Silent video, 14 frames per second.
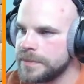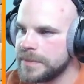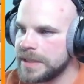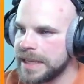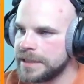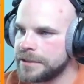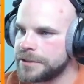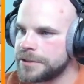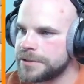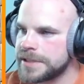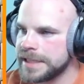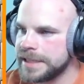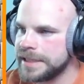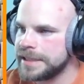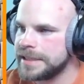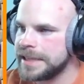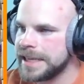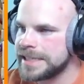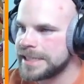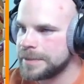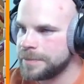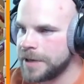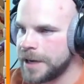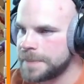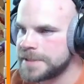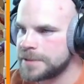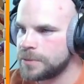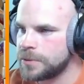Headhunter's in as he
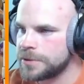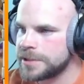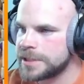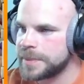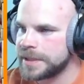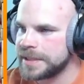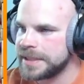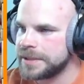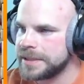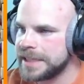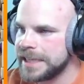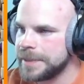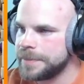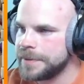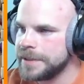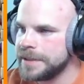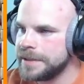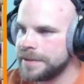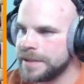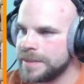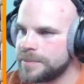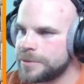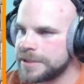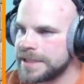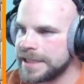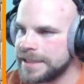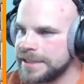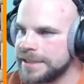pops the Warden's ability. Gotta keep them
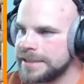protected.